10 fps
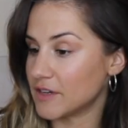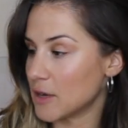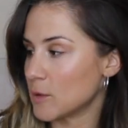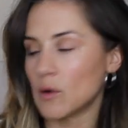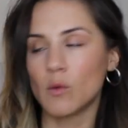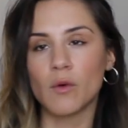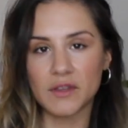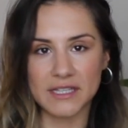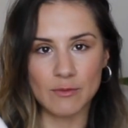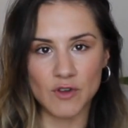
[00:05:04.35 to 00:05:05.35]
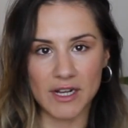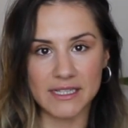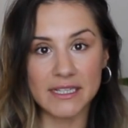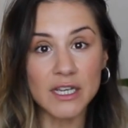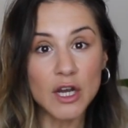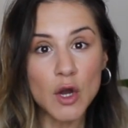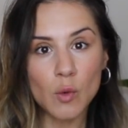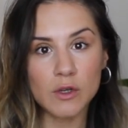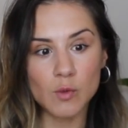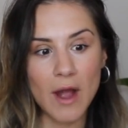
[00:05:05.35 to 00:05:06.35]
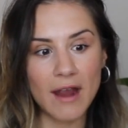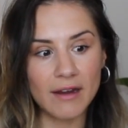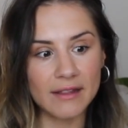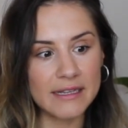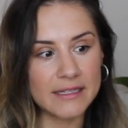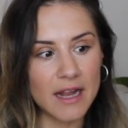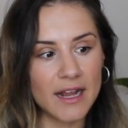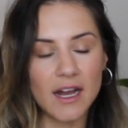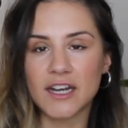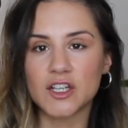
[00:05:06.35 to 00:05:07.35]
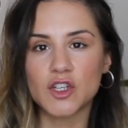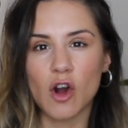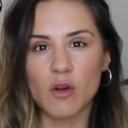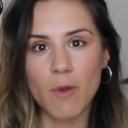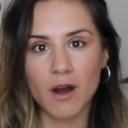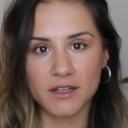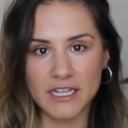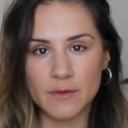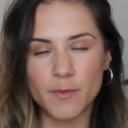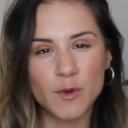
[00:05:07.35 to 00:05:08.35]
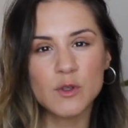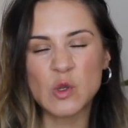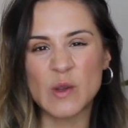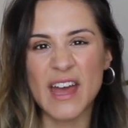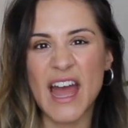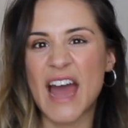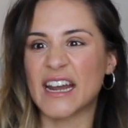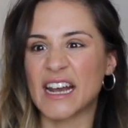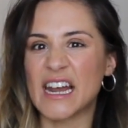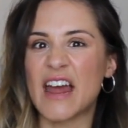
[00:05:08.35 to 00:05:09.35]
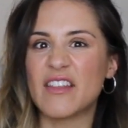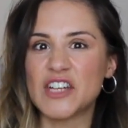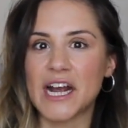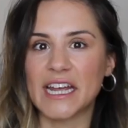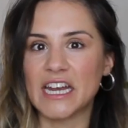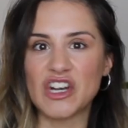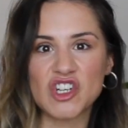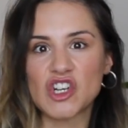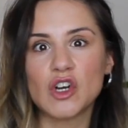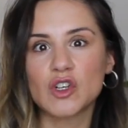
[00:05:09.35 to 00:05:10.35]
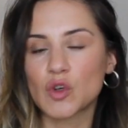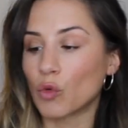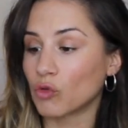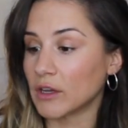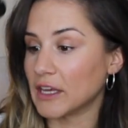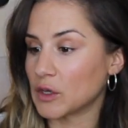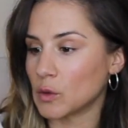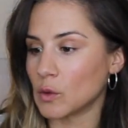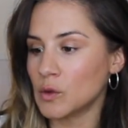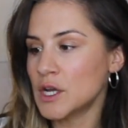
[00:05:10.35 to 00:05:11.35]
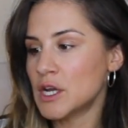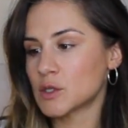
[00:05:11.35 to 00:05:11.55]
video, we all wore the same dresses, was wearing these like kind of Doc Marten boots with it and like a leather jacket, and it just looked really cool.